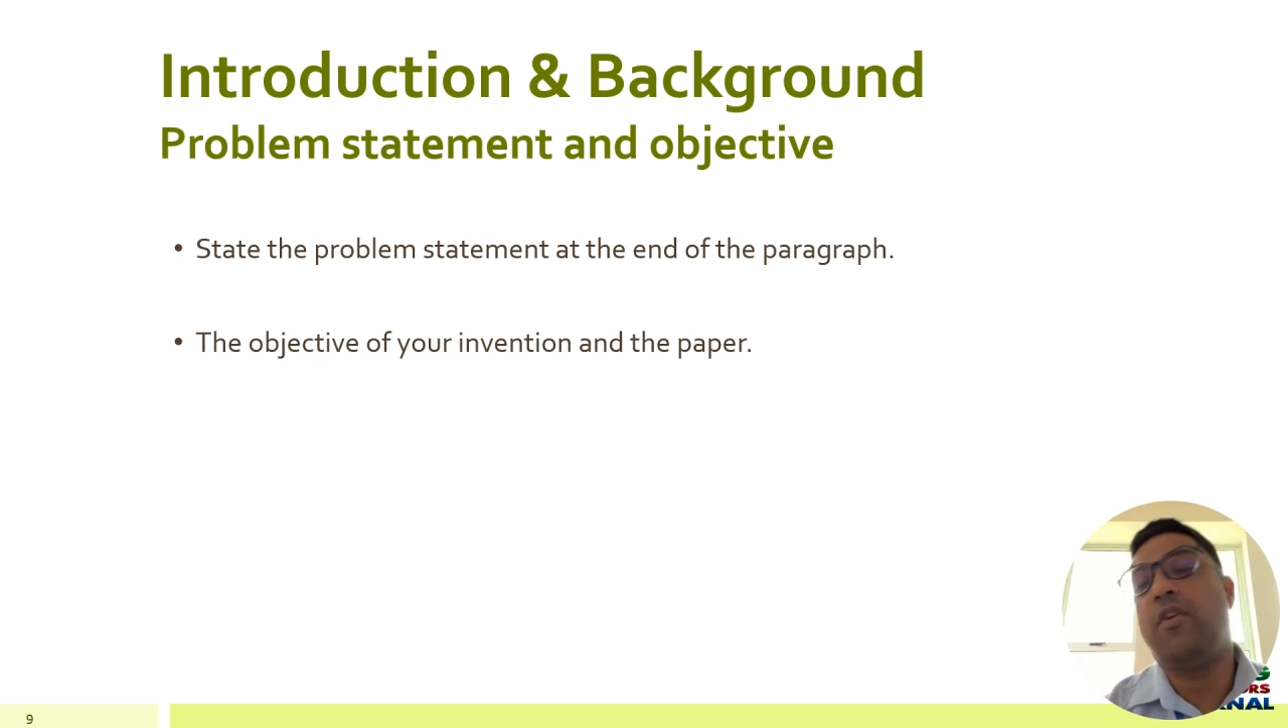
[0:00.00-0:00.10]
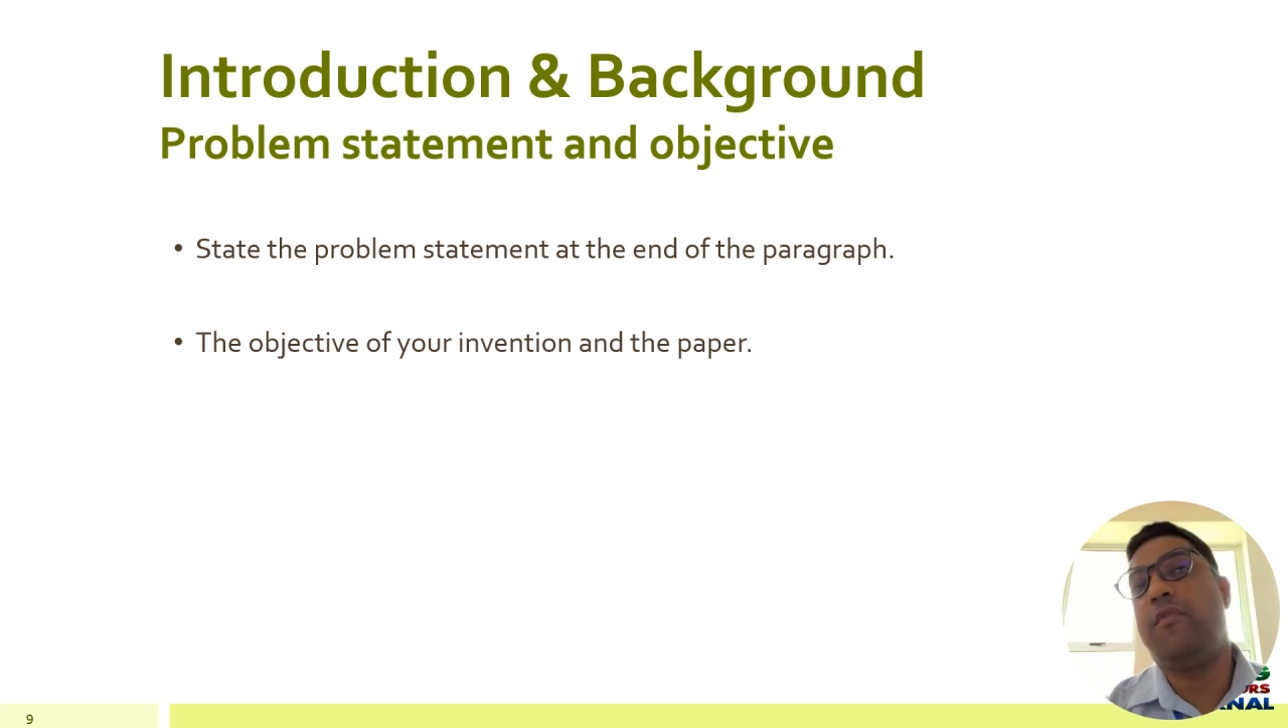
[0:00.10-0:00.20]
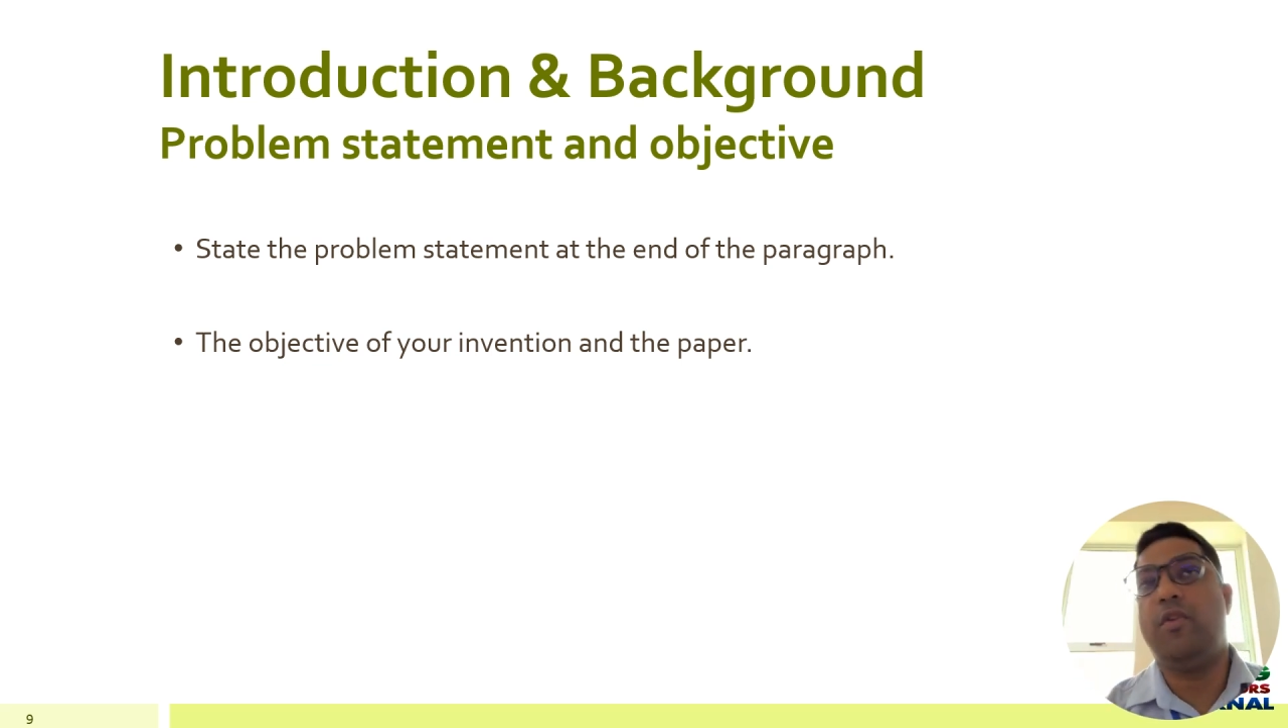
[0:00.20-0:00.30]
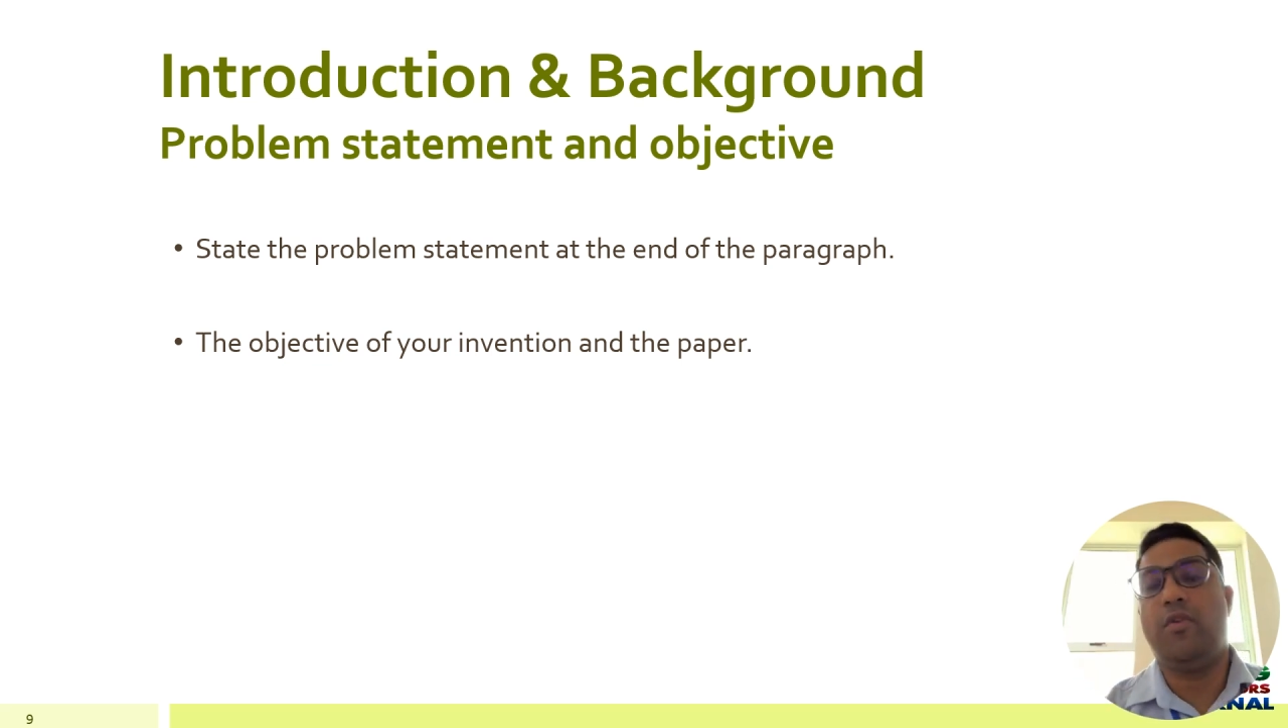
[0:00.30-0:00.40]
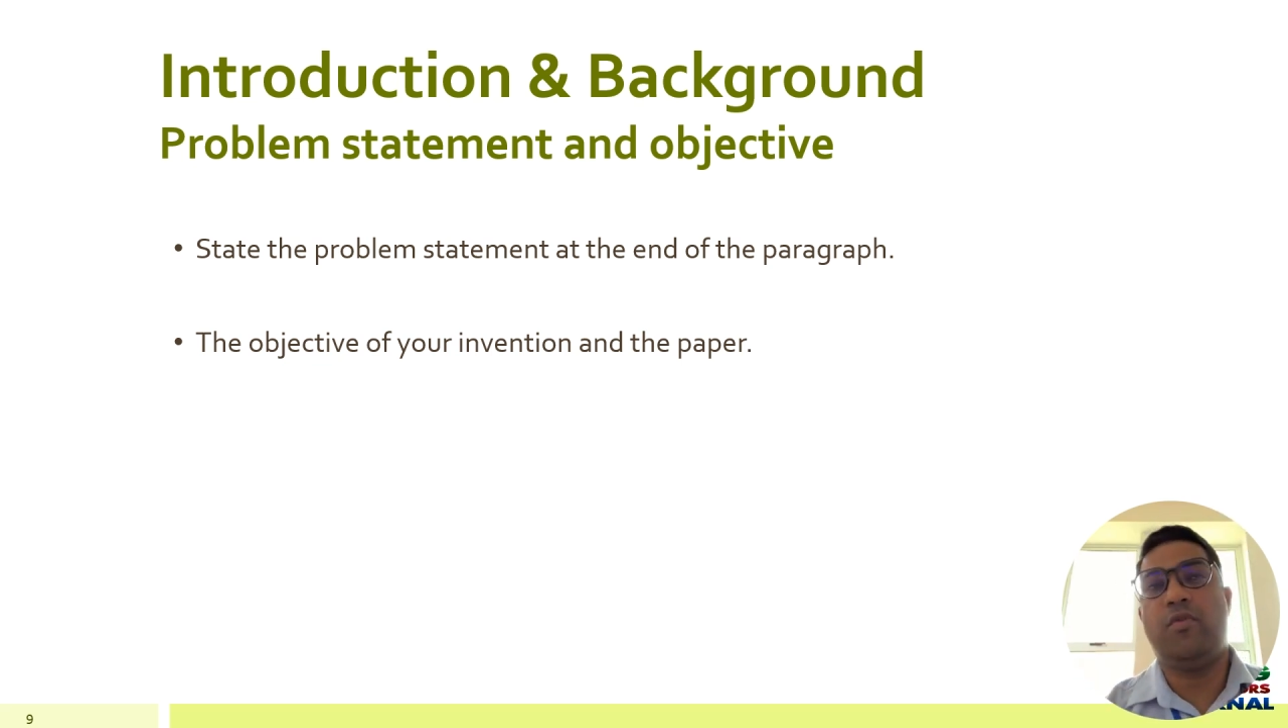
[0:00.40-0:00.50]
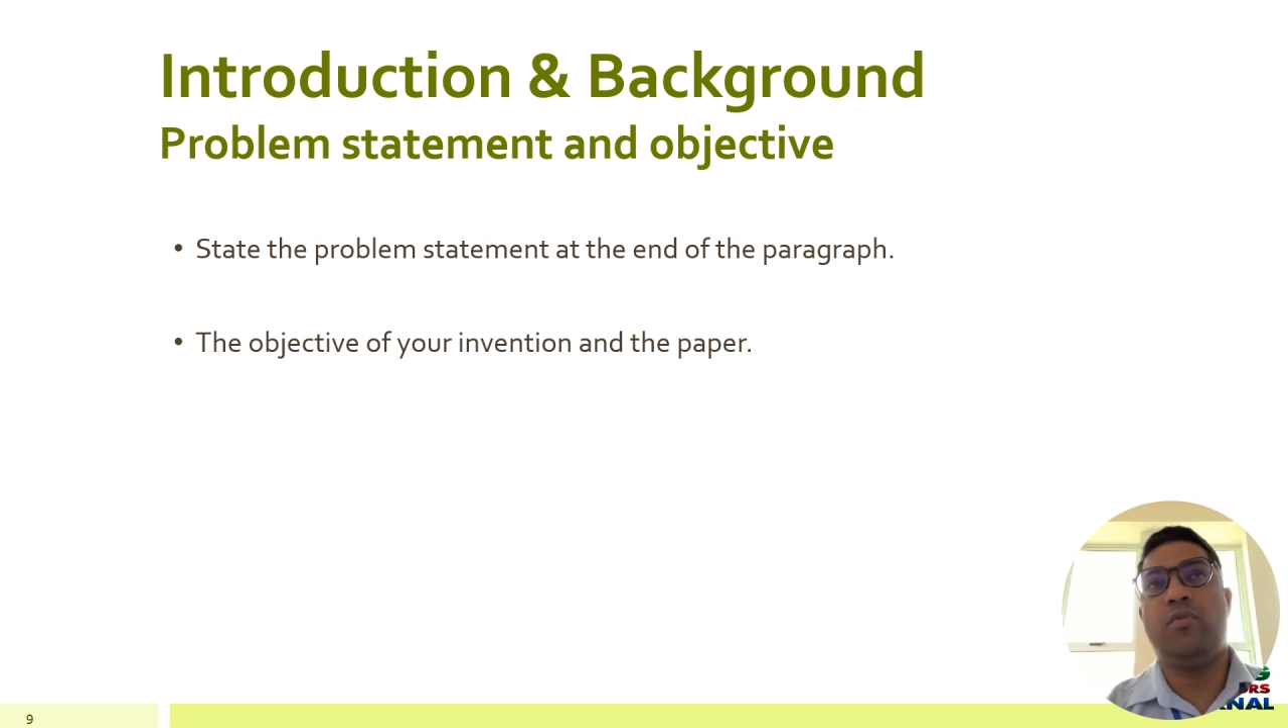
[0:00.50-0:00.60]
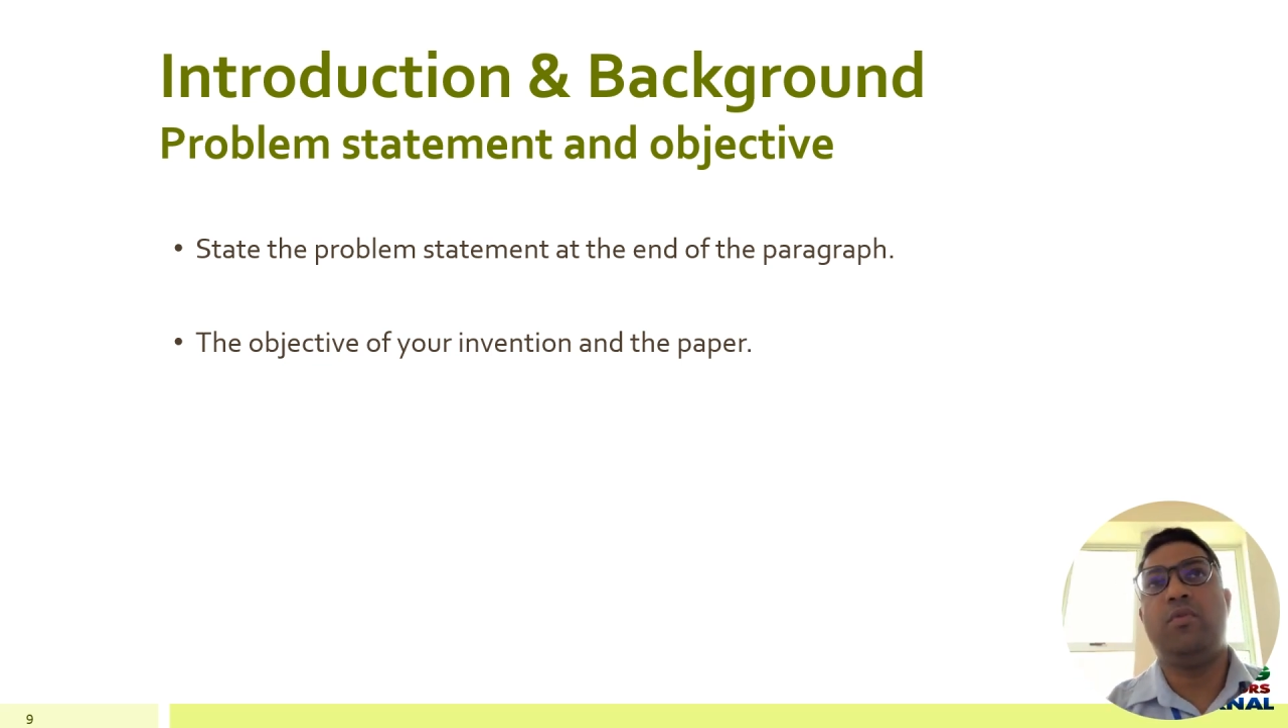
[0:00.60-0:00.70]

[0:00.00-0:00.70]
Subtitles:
of your